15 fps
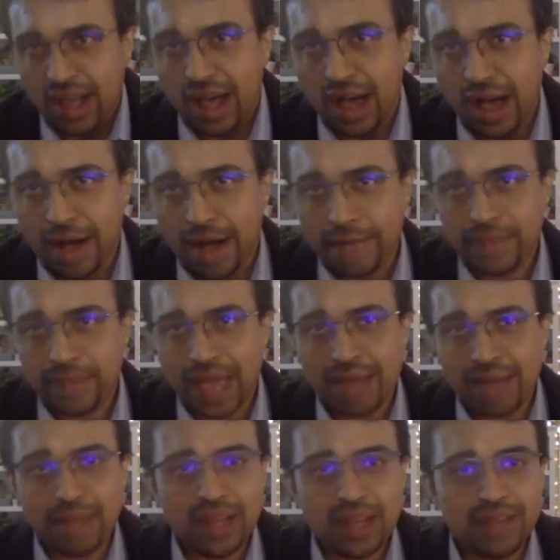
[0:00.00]
uh, mm-hmm. and
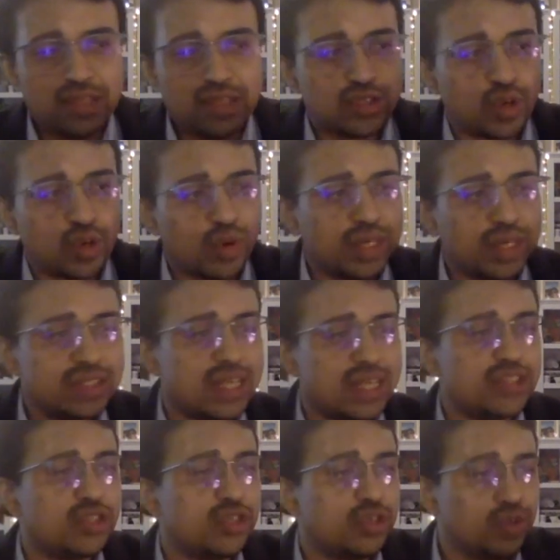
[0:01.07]
many of the stories
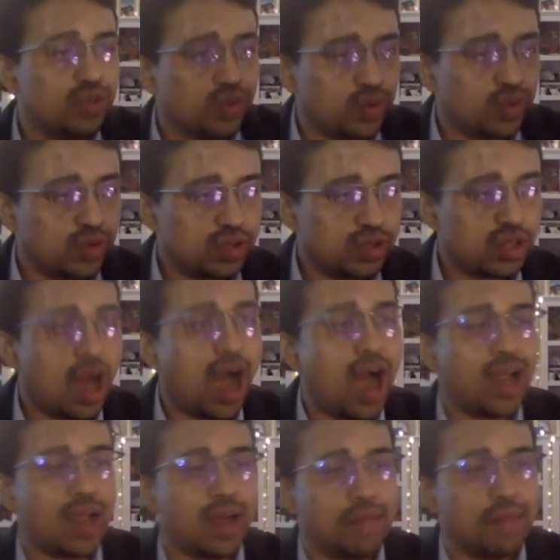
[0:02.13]
that you
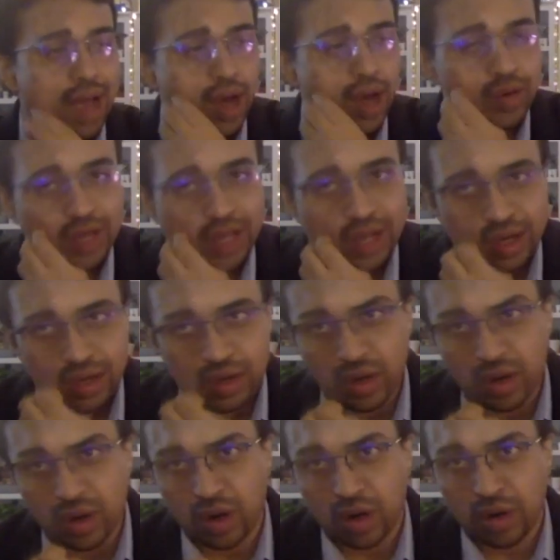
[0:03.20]
talk about in
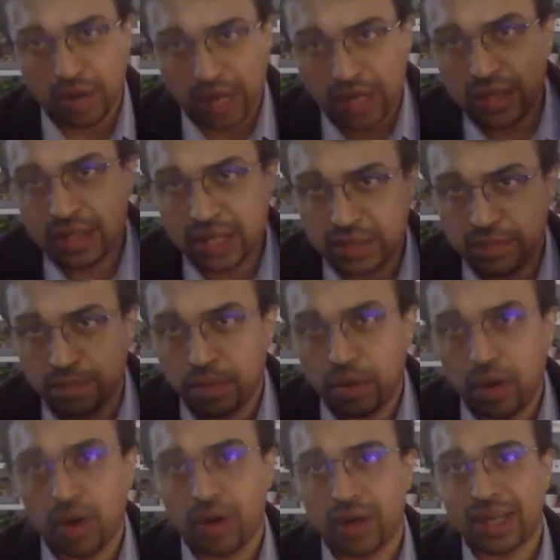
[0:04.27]
your in this
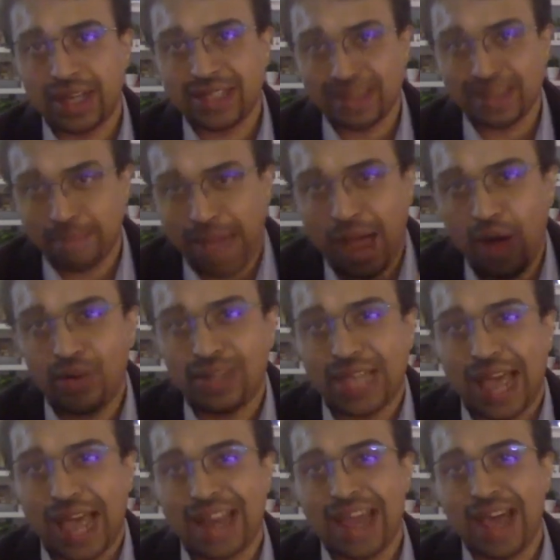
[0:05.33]
book is about
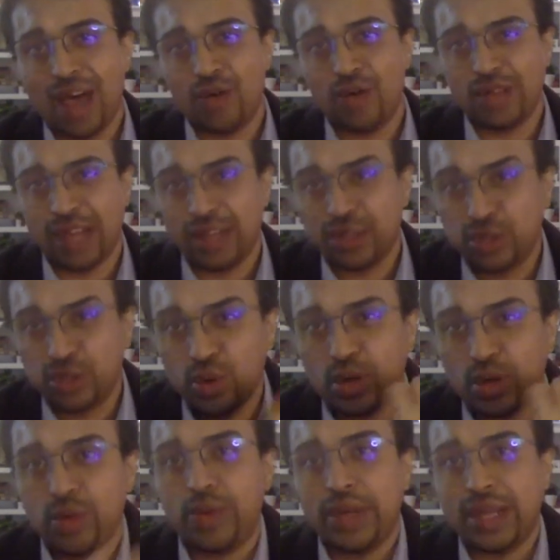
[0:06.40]
that how like
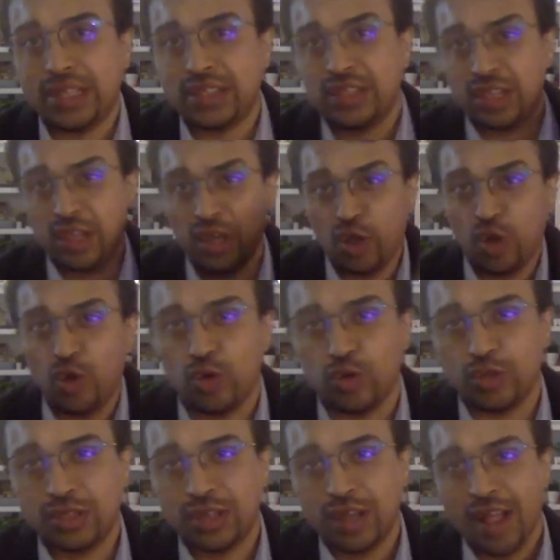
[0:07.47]
jewelry is
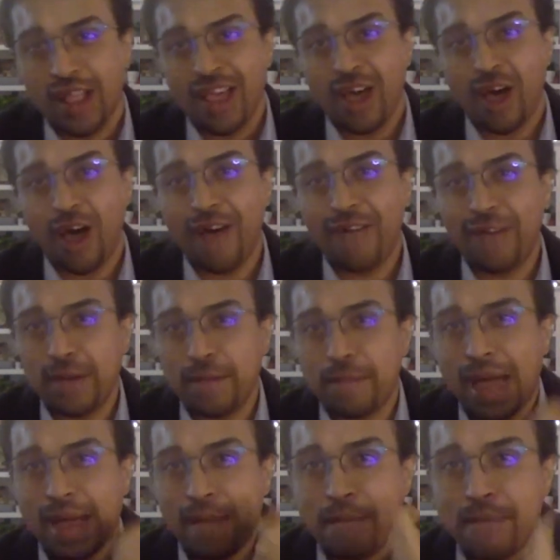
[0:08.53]
used often
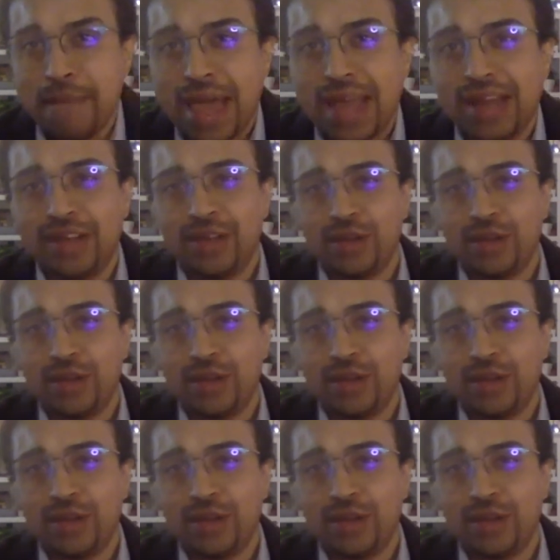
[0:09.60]
by men